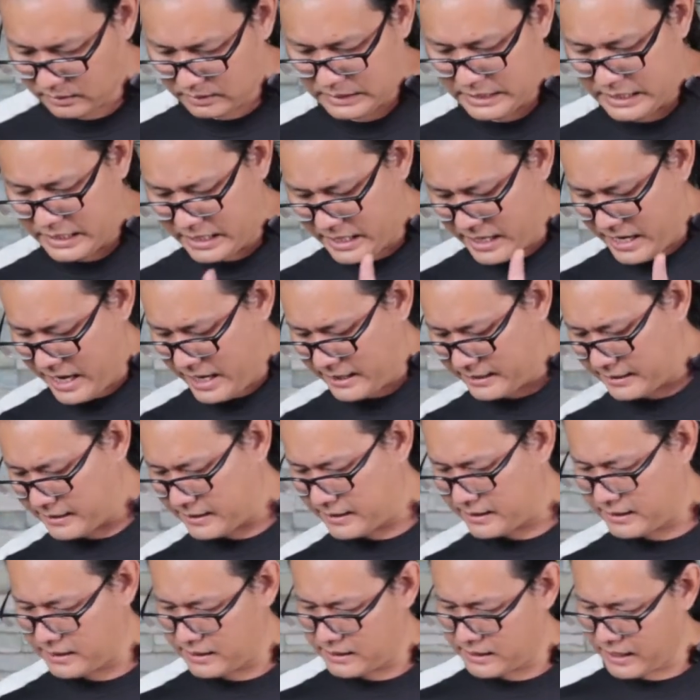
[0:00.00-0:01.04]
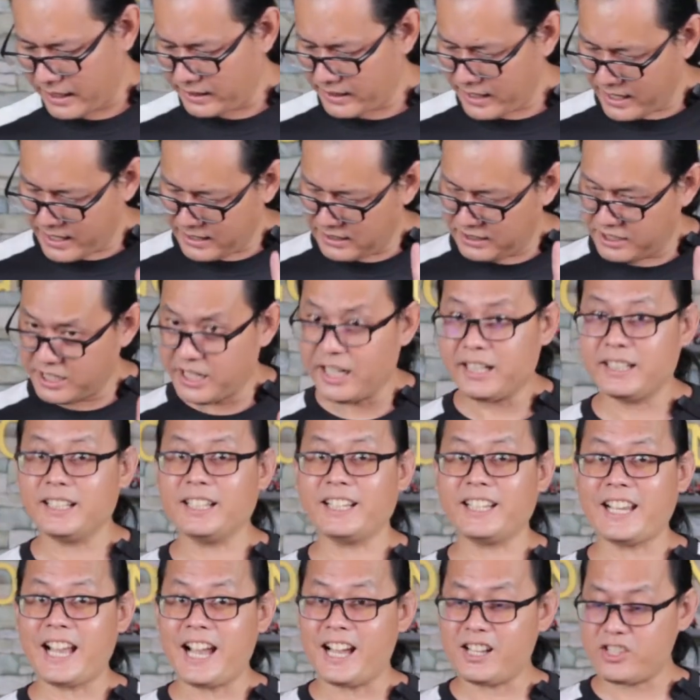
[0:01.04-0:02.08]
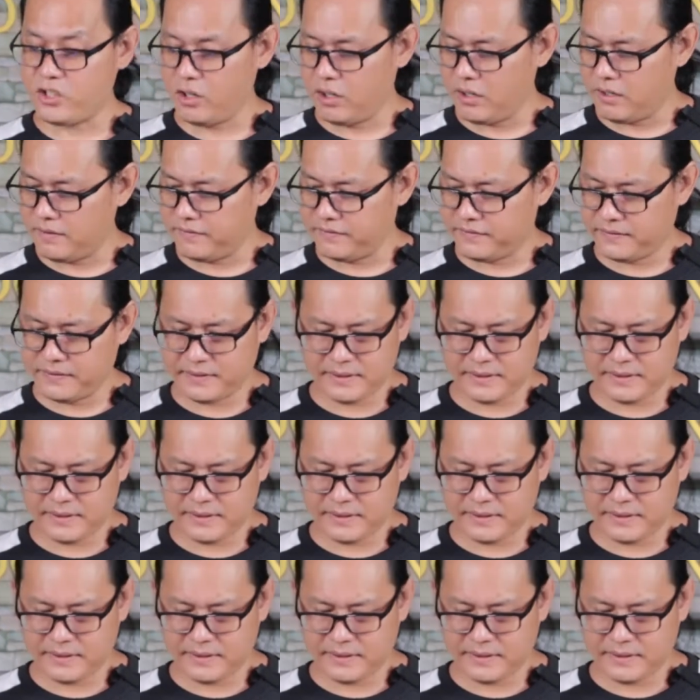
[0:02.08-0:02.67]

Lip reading: Yes, and then turn the gas off.